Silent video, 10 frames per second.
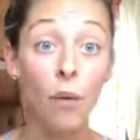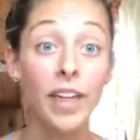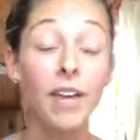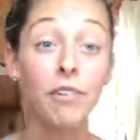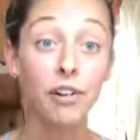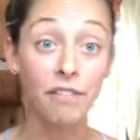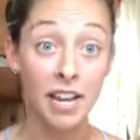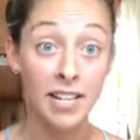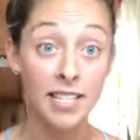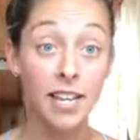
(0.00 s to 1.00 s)
that if
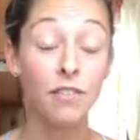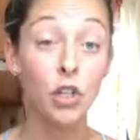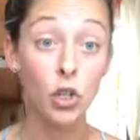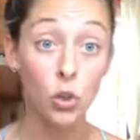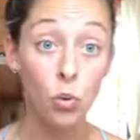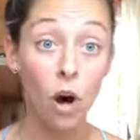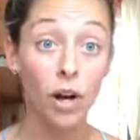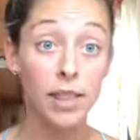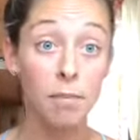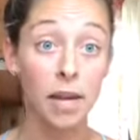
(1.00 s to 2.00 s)
you are
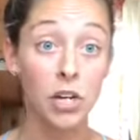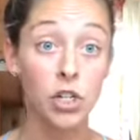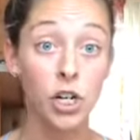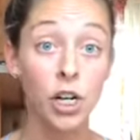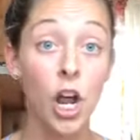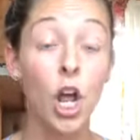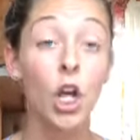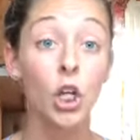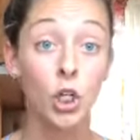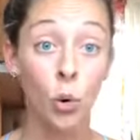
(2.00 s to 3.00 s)
in the picture,
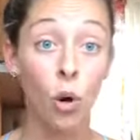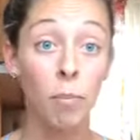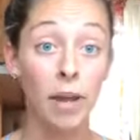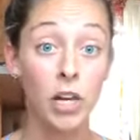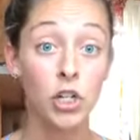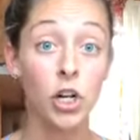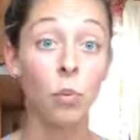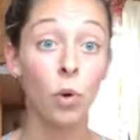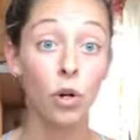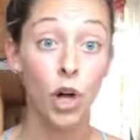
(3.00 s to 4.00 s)
your picture
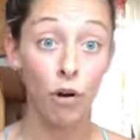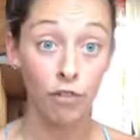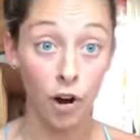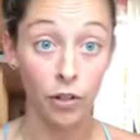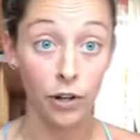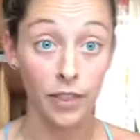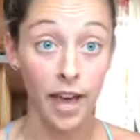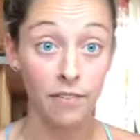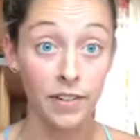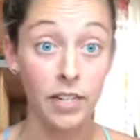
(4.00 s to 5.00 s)
will go farther in
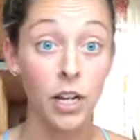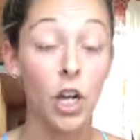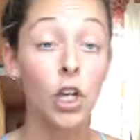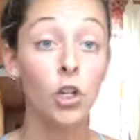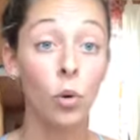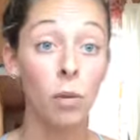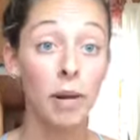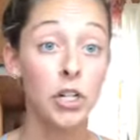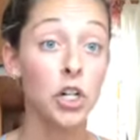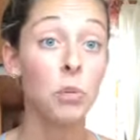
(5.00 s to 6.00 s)
that feed. Your
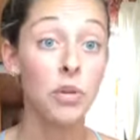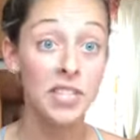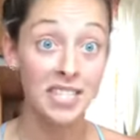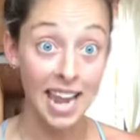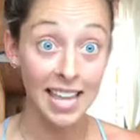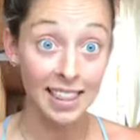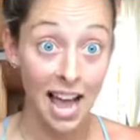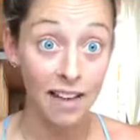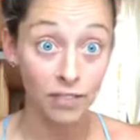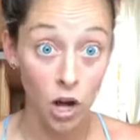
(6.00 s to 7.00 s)
picture will stay
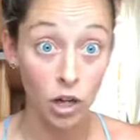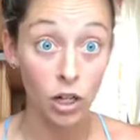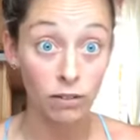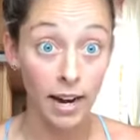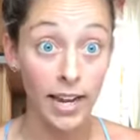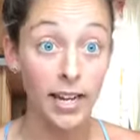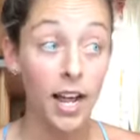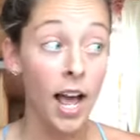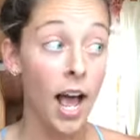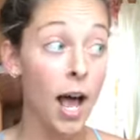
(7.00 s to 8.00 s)
live longer, right?
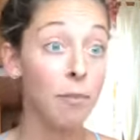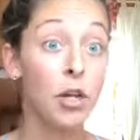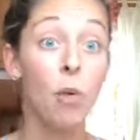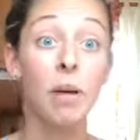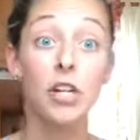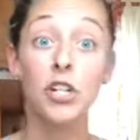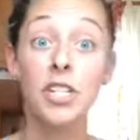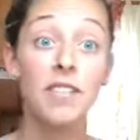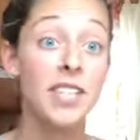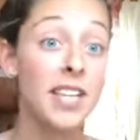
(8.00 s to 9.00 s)
Pictures
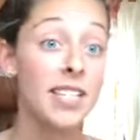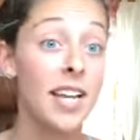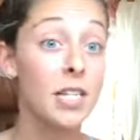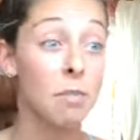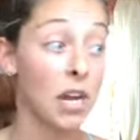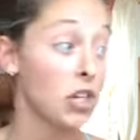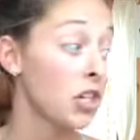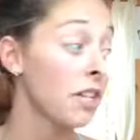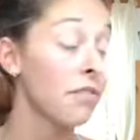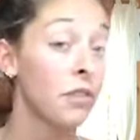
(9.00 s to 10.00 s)
of sunsets,
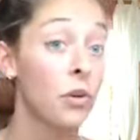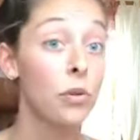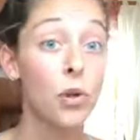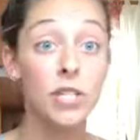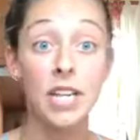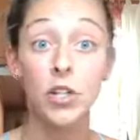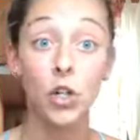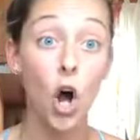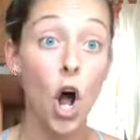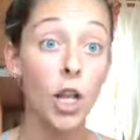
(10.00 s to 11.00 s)
pictures of food, those things
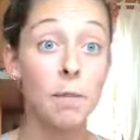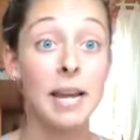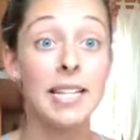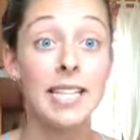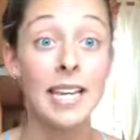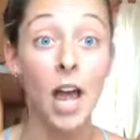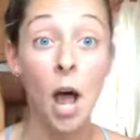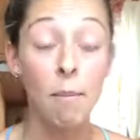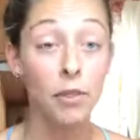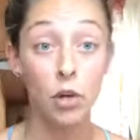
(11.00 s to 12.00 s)
are all amazing,
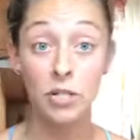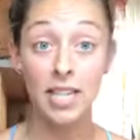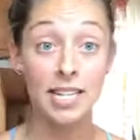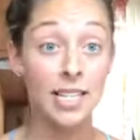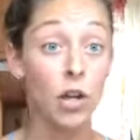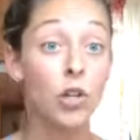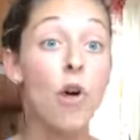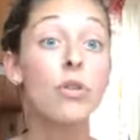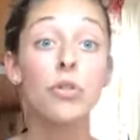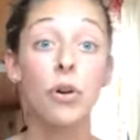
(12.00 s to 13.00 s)
but those things tell
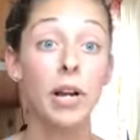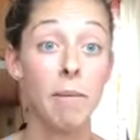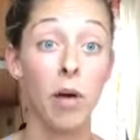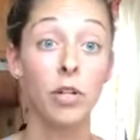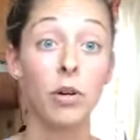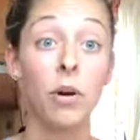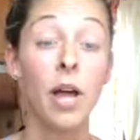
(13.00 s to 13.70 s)
no story about you.